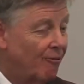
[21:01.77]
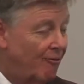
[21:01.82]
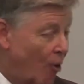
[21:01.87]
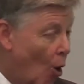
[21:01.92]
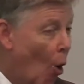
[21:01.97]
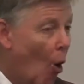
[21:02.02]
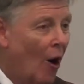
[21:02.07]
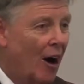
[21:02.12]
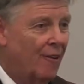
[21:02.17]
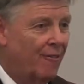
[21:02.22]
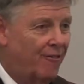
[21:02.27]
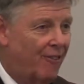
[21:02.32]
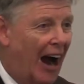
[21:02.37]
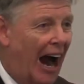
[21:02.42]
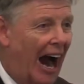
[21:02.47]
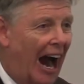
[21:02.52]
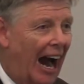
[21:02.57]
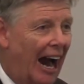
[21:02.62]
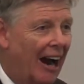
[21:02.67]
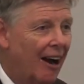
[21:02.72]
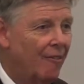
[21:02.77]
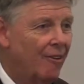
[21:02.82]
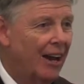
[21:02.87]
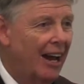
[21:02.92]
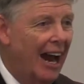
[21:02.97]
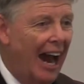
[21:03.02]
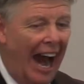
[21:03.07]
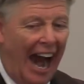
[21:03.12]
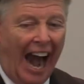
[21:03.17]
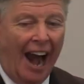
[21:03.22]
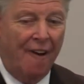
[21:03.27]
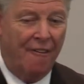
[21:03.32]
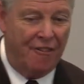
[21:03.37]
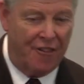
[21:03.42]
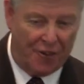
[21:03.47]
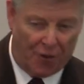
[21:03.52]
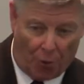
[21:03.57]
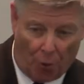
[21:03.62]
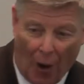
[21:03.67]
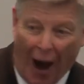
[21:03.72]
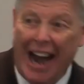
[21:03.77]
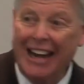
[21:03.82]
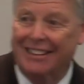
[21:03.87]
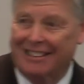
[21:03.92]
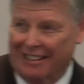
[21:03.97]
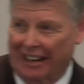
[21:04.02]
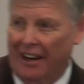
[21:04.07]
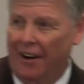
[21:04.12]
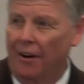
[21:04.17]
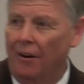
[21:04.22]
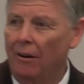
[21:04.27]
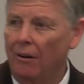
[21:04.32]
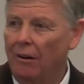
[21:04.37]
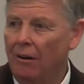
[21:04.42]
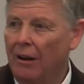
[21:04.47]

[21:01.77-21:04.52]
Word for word: 4 and 5 and threaten